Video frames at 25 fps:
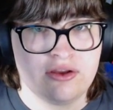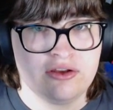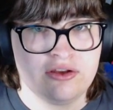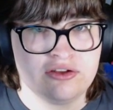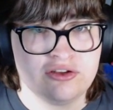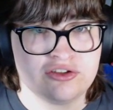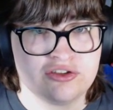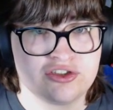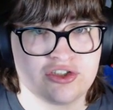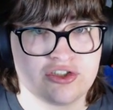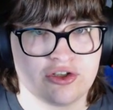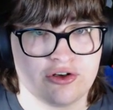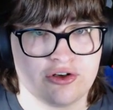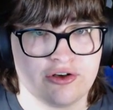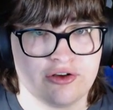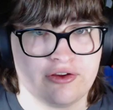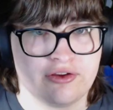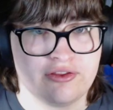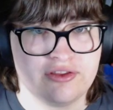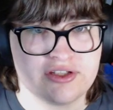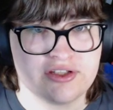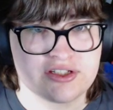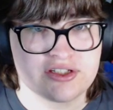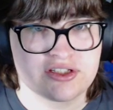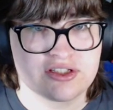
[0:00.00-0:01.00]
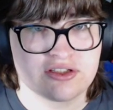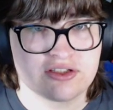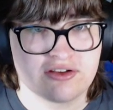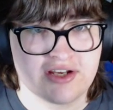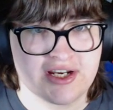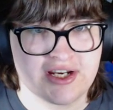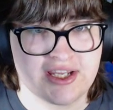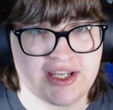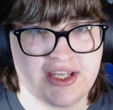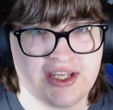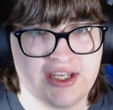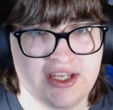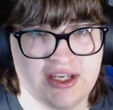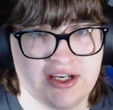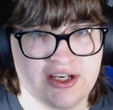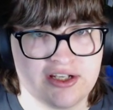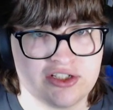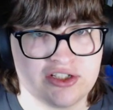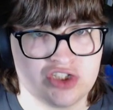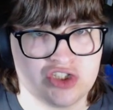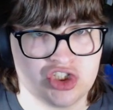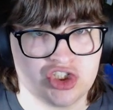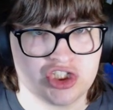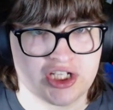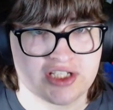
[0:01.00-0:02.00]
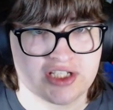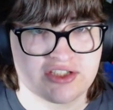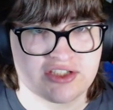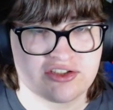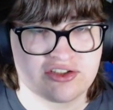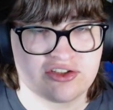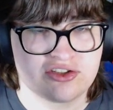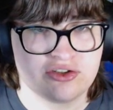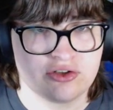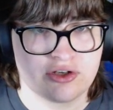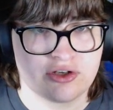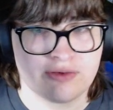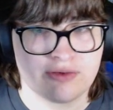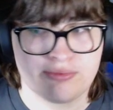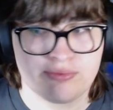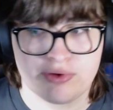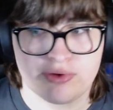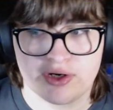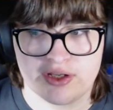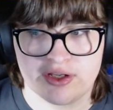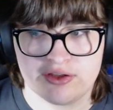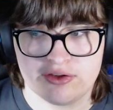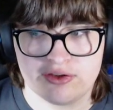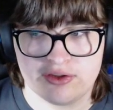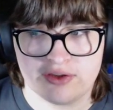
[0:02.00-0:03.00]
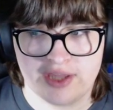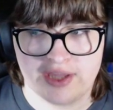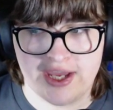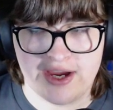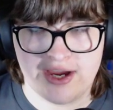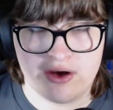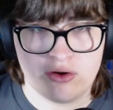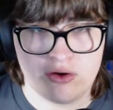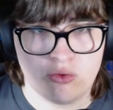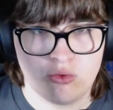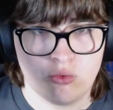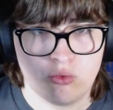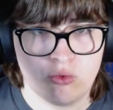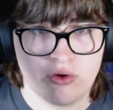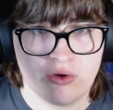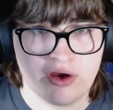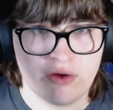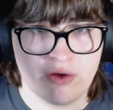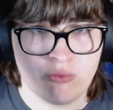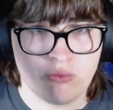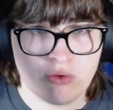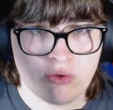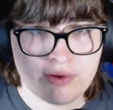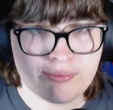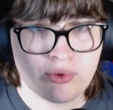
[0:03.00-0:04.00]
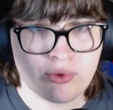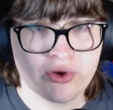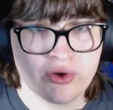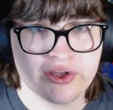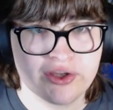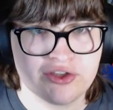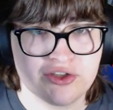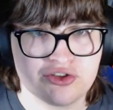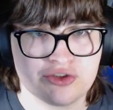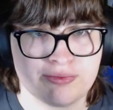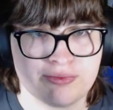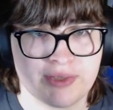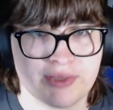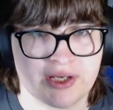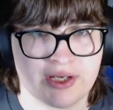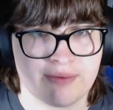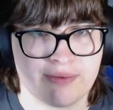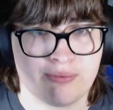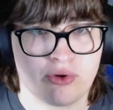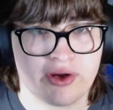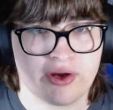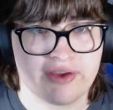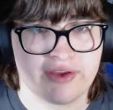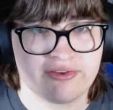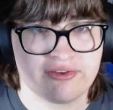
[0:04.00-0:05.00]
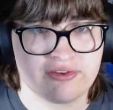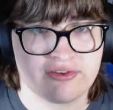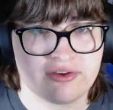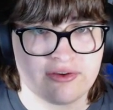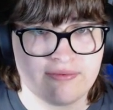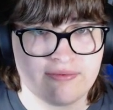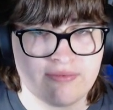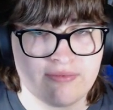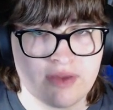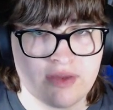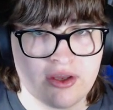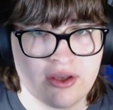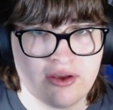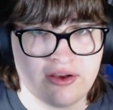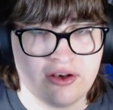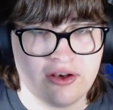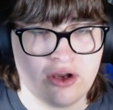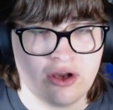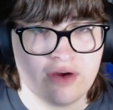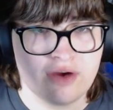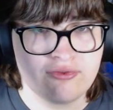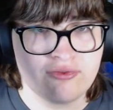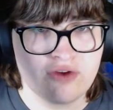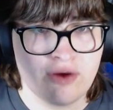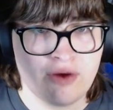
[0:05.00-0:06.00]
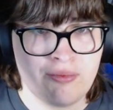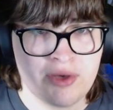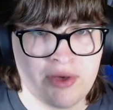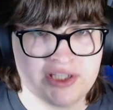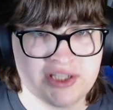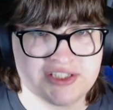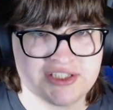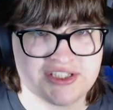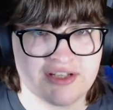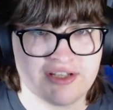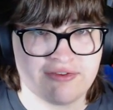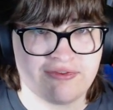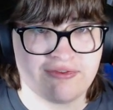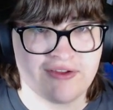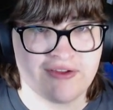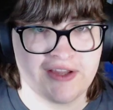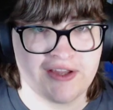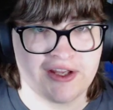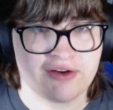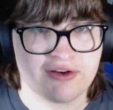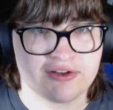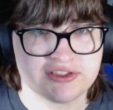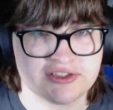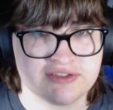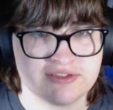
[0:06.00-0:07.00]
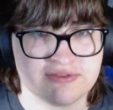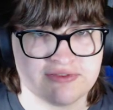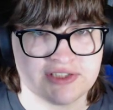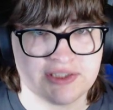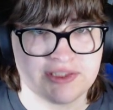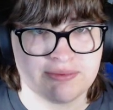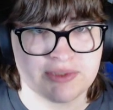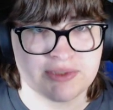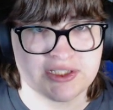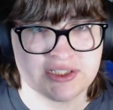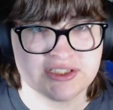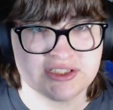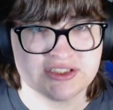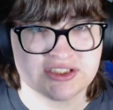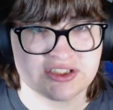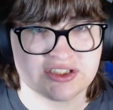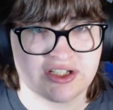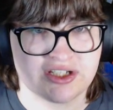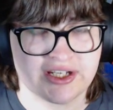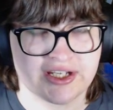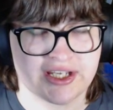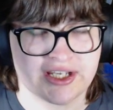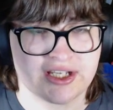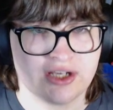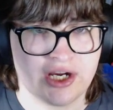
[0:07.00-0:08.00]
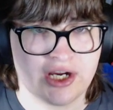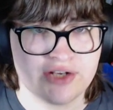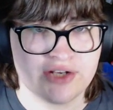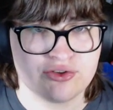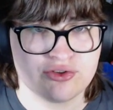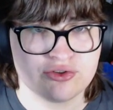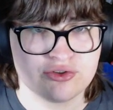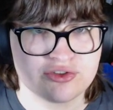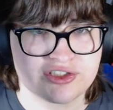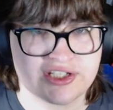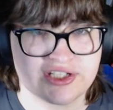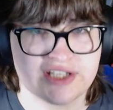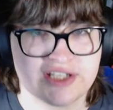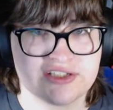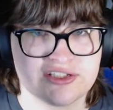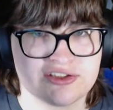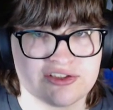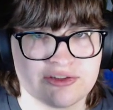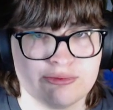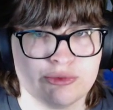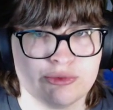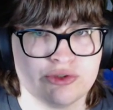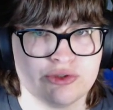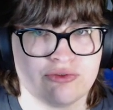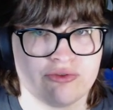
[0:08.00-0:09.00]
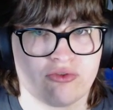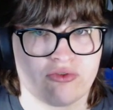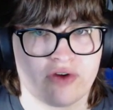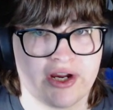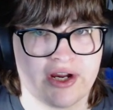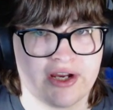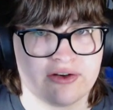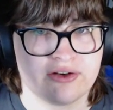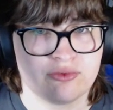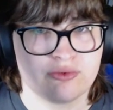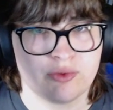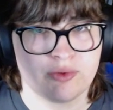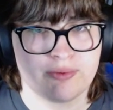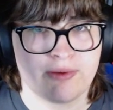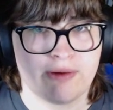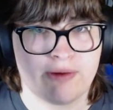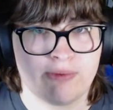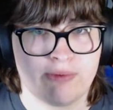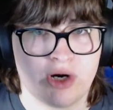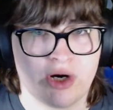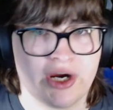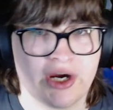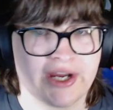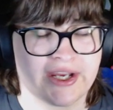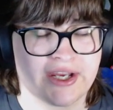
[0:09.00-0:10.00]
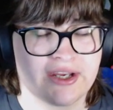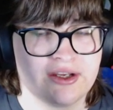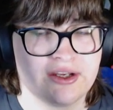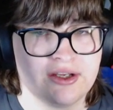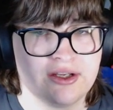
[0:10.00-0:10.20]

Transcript: So this slider here adjusts your at what point you should be compressed. Now I've got mine set fairly aggressively because I do tend to move around with my mic.